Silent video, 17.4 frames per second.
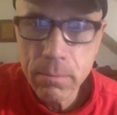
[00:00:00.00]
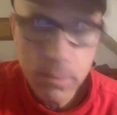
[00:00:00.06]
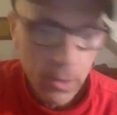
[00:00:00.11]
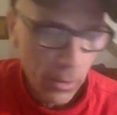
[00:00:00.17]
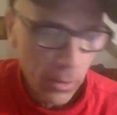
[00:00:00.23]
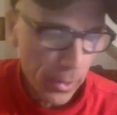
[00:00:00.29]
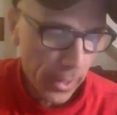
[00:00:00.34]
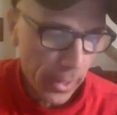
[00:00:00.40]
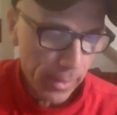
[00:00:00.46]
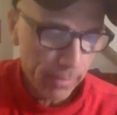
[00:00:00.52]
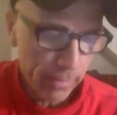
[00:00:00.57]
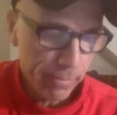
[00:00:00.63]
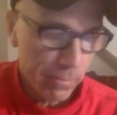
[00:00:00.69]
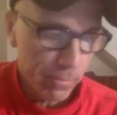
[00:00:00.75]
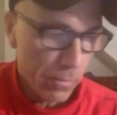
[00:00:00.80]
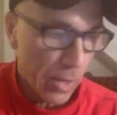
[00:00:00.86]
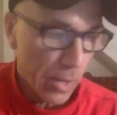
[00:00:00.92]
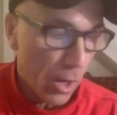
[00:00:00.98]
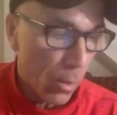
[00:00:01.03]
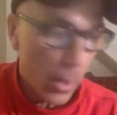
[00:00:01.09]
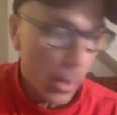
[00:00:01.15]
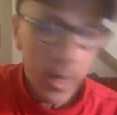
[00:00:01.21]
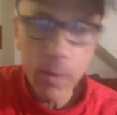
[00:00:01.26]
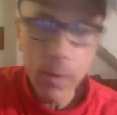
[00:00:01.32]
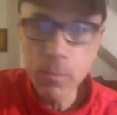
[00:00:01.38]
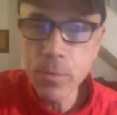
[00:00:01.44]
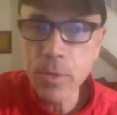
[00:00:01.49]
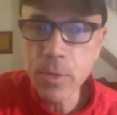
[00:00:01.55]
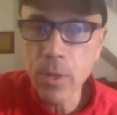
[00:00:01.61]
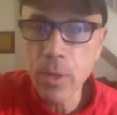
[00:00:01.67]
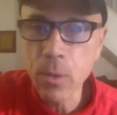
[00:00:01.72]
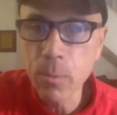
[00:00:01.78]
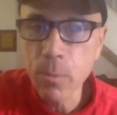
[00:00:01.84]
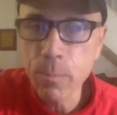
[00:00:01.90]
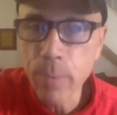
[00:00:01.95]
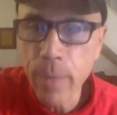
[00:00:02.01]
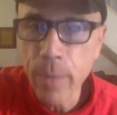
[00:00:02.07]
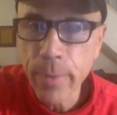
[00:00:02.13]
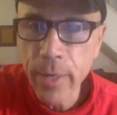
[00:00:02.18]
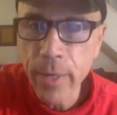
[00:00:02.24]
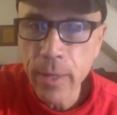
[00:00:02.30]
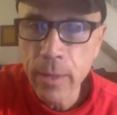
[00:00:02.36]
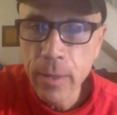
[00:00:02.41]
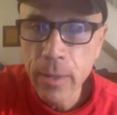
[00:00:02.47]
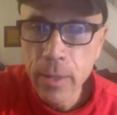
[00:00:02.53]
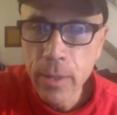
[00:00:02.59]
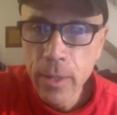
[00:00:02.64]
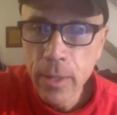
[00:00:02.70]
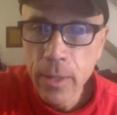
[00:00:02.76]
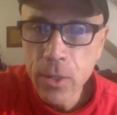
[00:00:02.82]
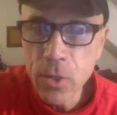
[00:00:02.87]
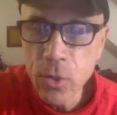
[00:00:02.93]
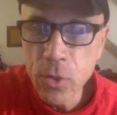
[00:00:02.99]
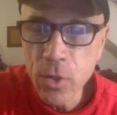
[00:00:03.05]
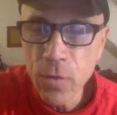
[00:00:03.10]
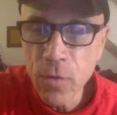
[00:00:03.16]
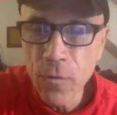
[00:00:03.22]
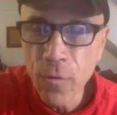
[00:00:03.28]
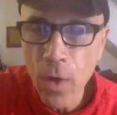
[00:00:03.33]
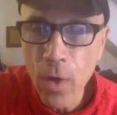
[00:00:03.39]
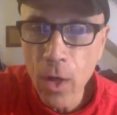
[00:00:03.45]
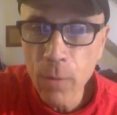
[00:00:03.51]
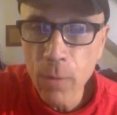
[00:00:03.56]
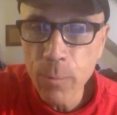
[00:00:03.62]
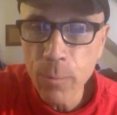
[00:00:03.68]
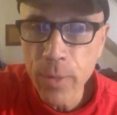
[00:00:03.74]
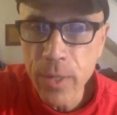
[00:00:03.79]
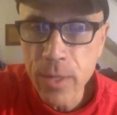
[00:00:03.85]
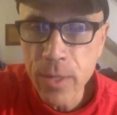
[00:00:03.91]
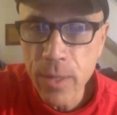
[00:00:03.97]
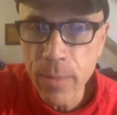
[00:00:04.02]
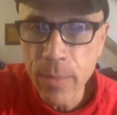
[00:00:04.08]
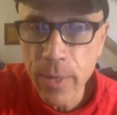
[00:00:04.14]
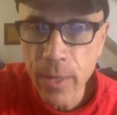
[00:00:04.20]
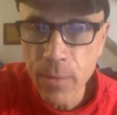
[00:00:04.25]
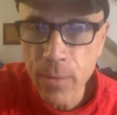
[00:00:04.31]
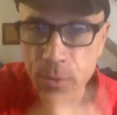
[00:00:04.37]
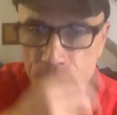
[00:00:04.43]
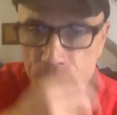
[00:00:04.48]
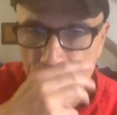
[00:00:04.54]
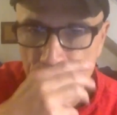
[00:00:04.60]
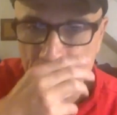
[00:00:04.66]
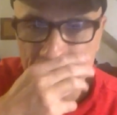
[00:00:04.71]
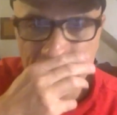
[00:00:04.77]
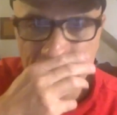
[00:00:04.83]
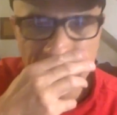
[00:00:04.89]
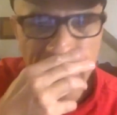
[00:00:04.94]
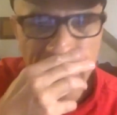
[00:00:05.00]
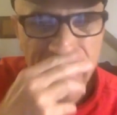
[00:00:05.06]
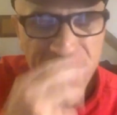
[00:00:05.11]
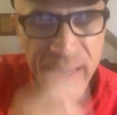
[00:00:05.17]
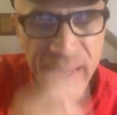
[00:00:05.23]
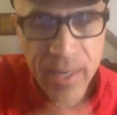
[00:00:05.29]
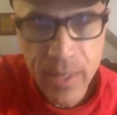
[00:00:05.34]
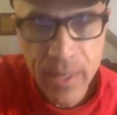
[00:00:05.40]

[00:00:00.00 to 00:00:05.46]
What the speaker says: Okay. Oh, wow. So, I mean, do you default? Because I mean, I was sort of like